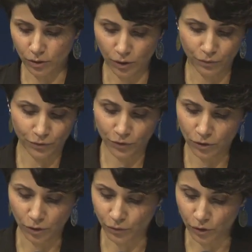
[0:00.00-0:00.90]
of
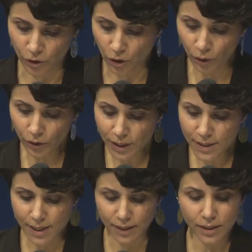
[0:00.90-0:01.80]
of the
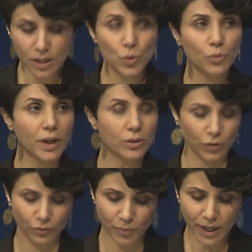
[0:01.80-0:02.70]
colonies and
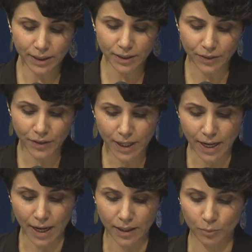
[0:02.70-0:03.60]
instrument of military
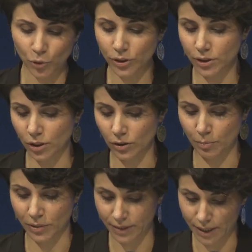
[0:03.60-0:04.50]
and political
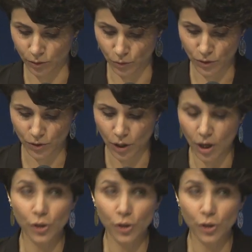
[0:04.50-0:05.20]
apparatus.